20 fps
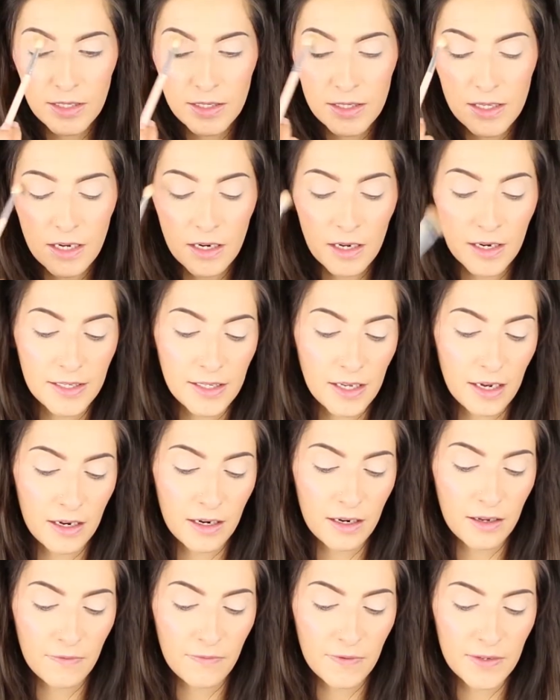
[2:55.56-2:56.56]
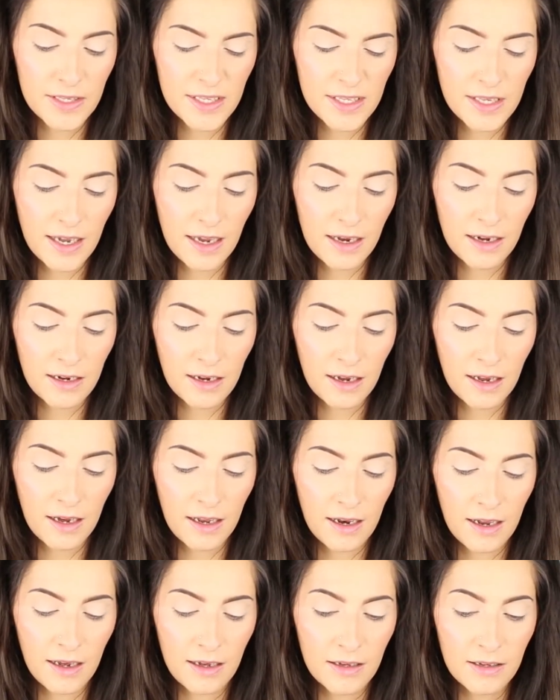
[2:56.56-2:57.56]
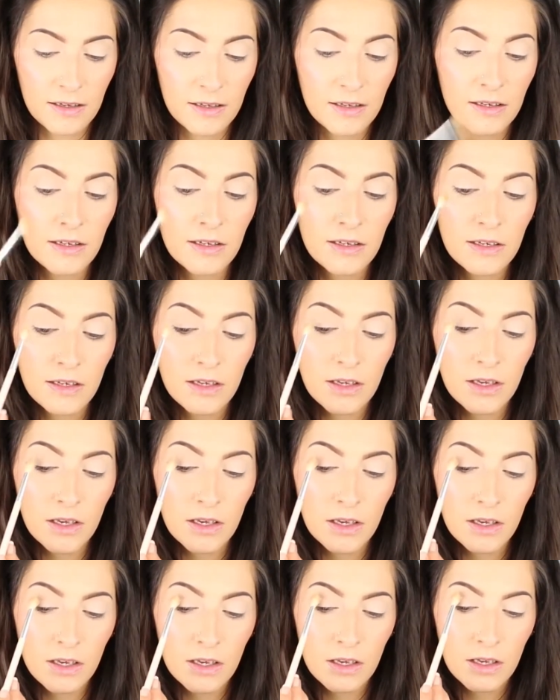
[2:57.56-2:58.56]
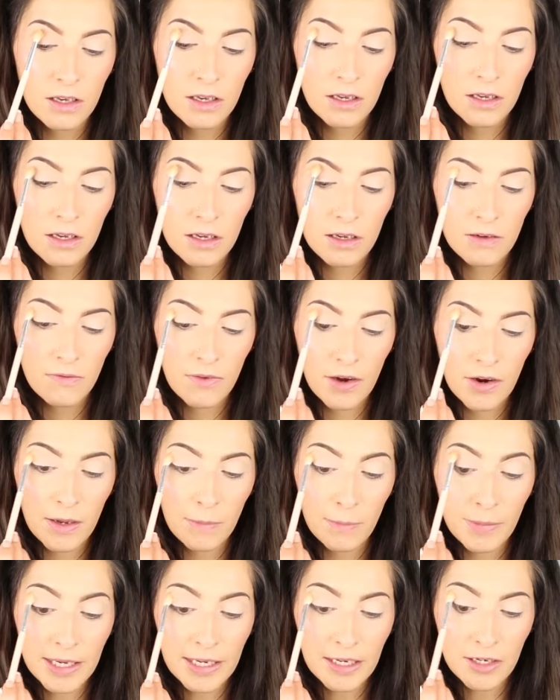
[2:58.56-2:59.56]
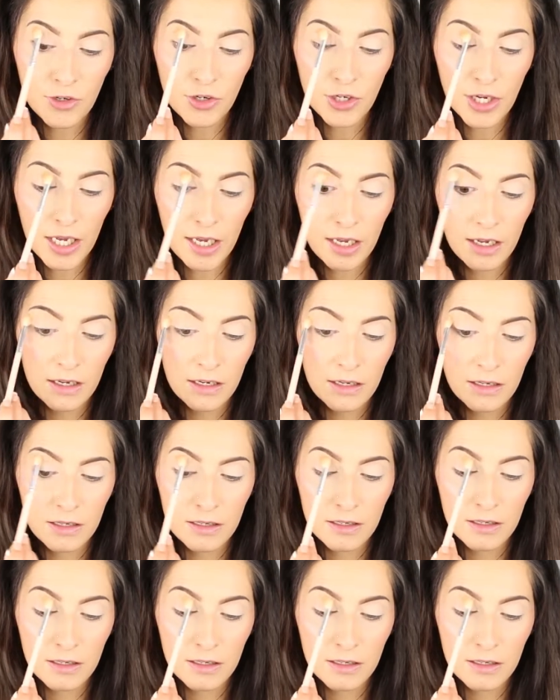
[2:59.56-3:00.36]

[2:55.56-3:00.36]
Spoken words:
It's a nice kind of skin colour. Very peachy.